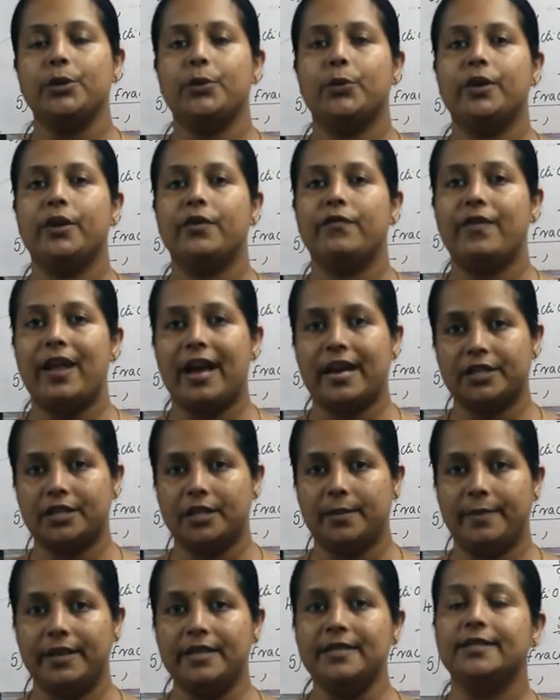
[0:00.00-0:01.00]
Unit
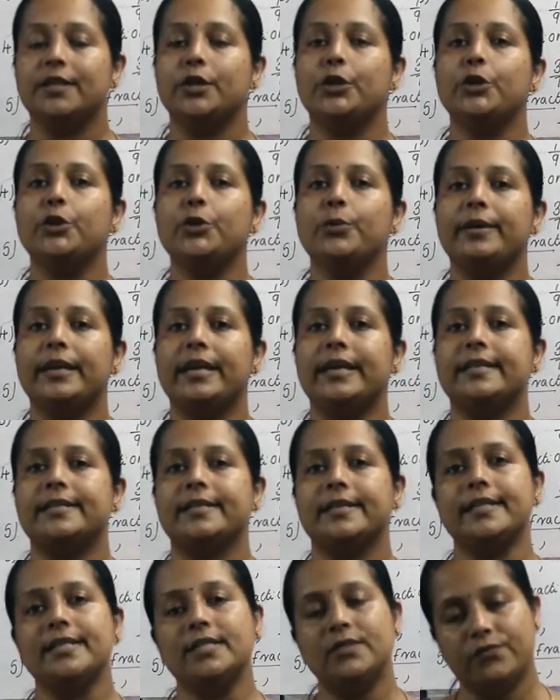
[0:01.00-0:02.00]
fraction means the
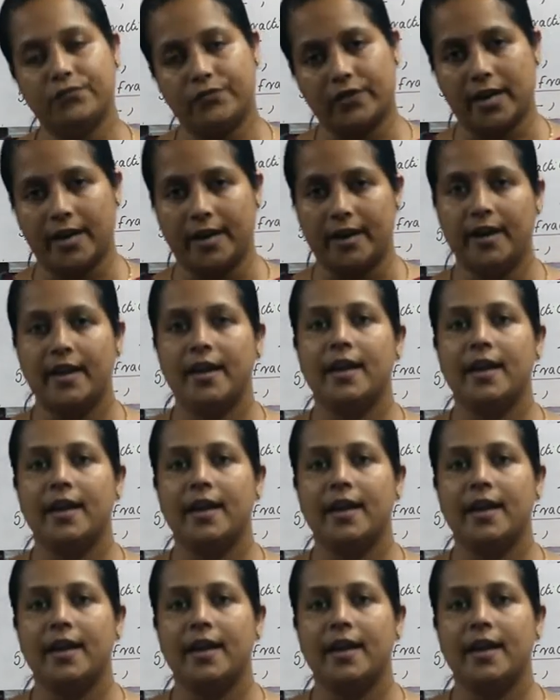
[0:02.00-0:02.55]
numerator is 1.